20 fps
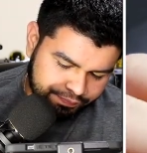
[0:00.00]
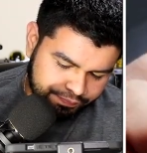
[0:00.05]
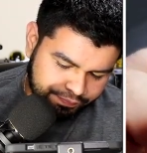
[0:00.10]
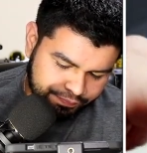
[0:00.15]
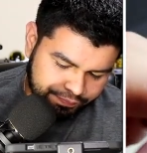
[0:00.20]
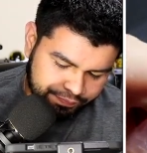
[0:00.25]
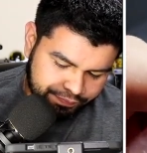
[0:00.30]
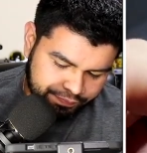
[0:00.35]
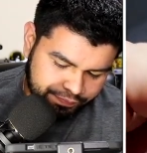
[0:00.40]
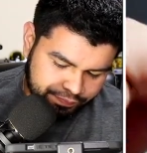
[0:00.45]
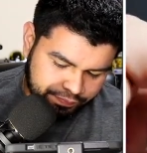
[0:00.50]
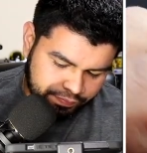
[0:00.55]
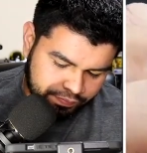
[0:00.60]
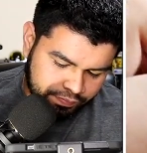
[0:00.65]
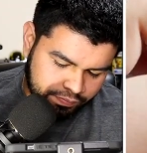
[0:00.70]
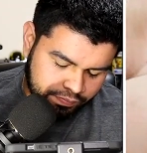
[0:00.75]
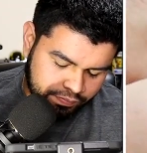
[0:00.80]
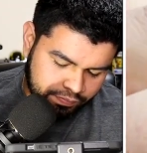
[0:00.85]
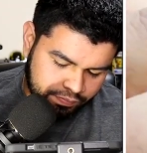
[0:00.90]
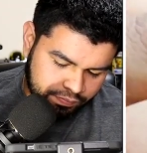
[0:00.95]

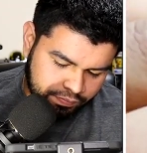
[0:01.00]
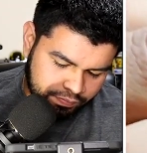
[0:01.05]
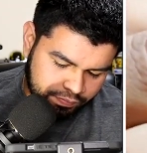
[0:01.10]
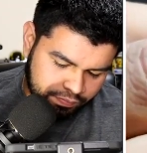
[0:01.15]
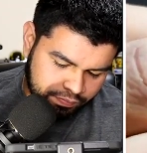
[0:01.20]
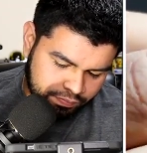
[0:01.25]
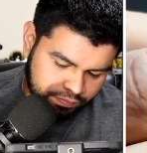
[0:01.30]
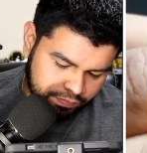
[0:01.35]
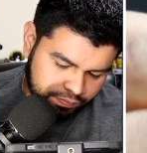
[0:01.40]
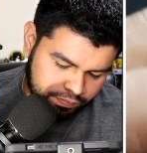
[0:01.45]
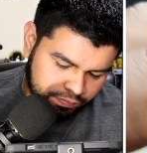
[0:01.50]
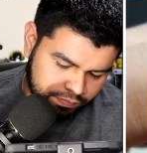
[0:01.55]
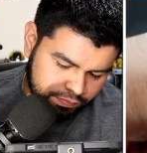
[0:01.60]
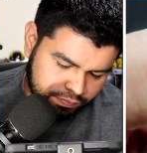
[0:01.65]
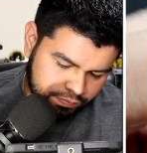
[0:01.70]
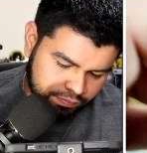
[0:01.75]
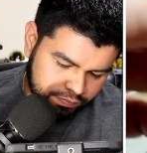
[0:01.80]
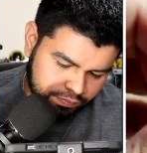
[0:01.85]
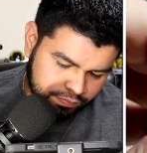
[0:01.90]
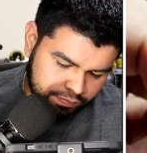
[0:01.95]

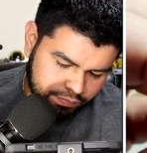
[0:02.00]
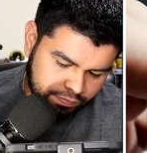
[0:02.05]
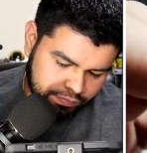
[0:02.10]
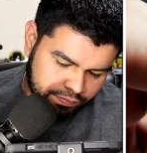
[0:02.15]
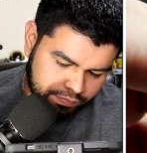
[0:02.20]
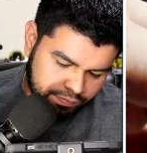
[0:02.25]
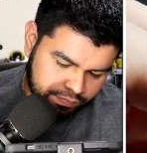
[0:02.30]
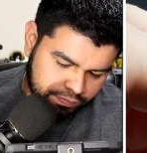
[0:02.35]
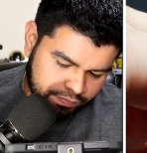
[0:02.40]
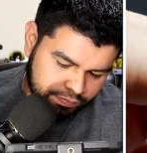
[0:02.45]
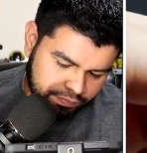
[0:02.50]
No one is speaking in this clip.